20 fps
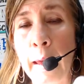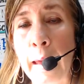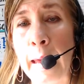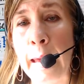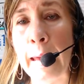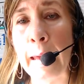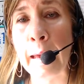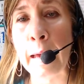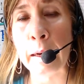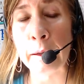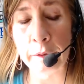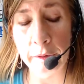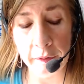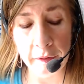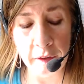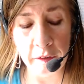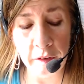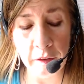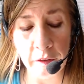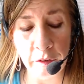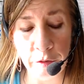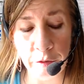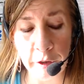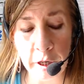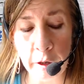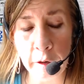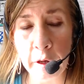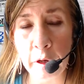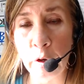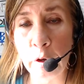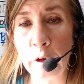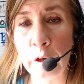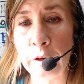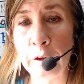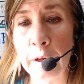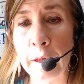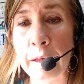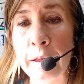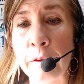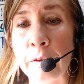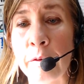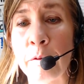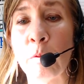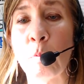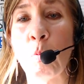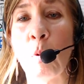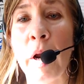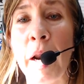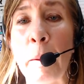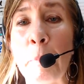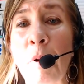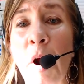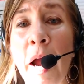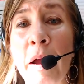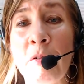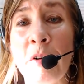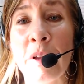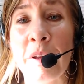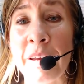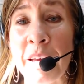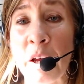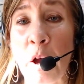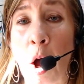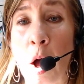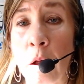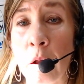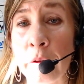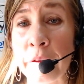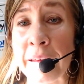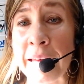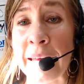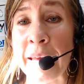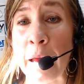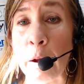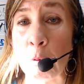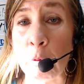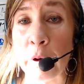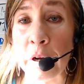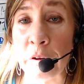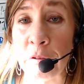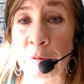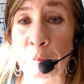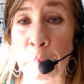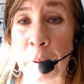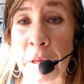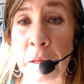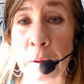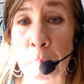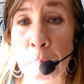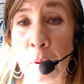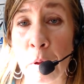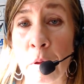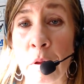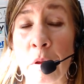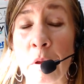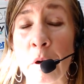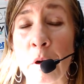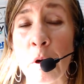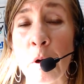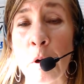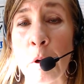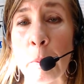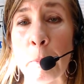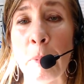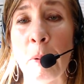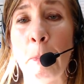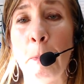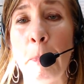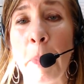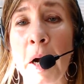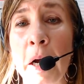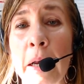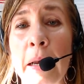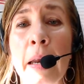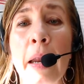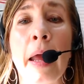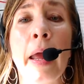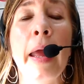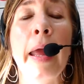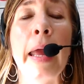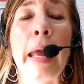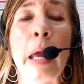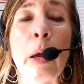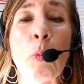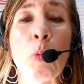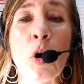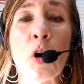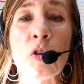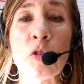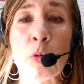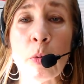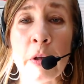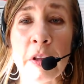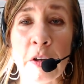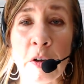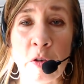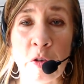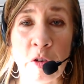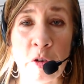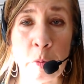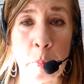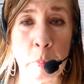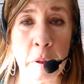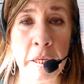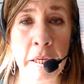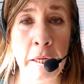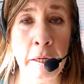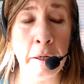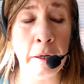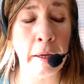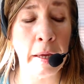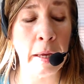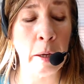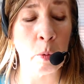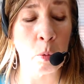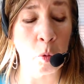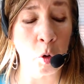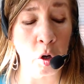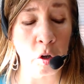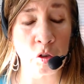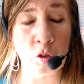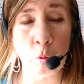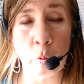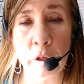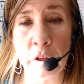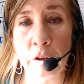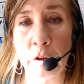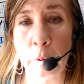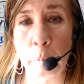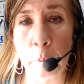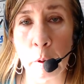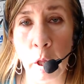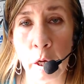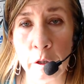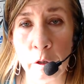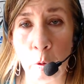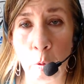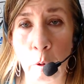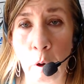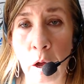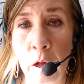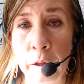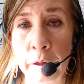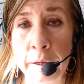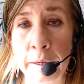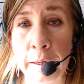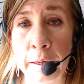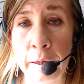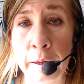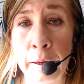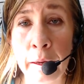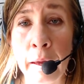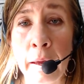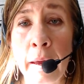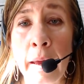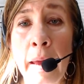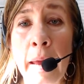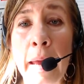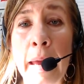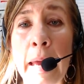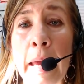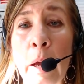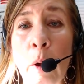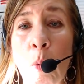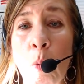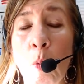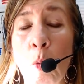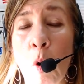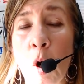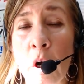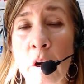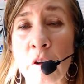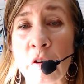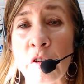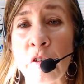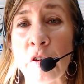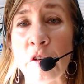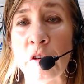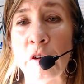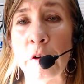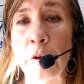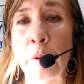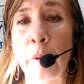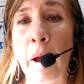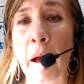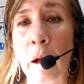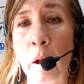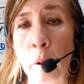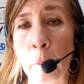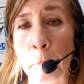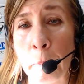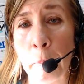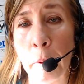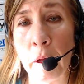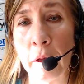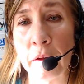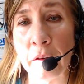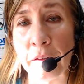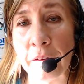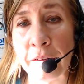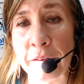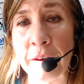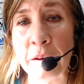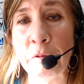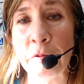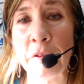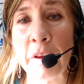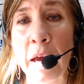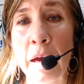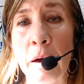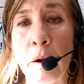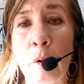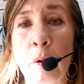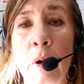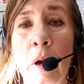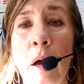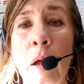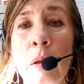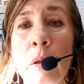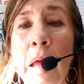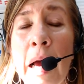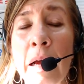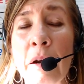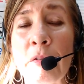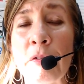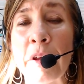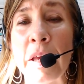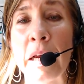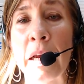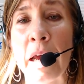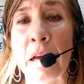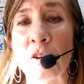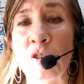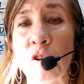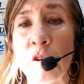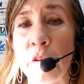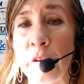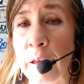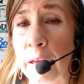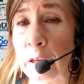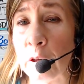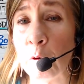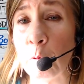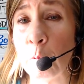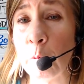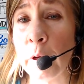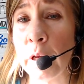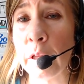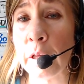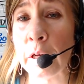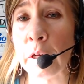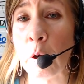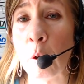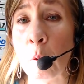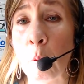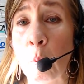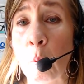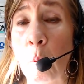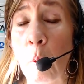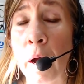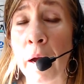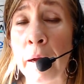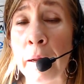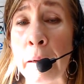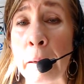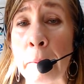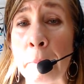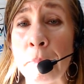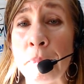and this is very good. It's what I privately call the get rid of people herb, but it works with your spleen, it works with your blood quality, it works to help sift out a lot of connections that you really don't want.